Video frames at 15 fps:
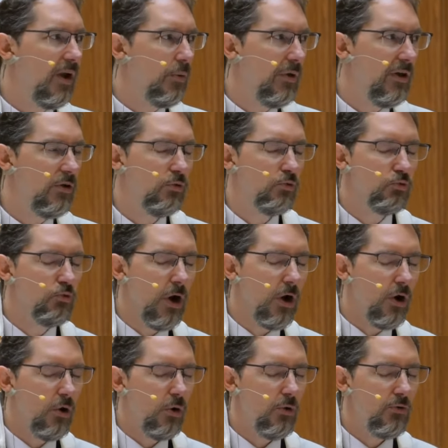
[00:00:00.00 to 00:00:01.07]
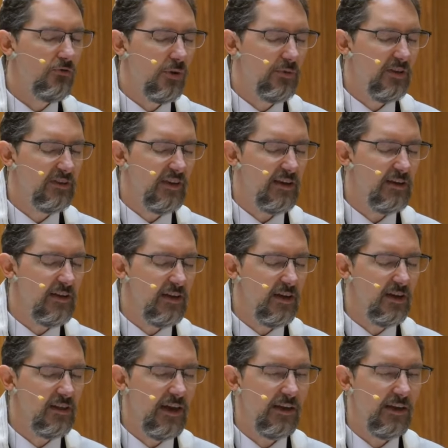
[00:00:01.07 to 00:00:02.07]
May we grow from this idea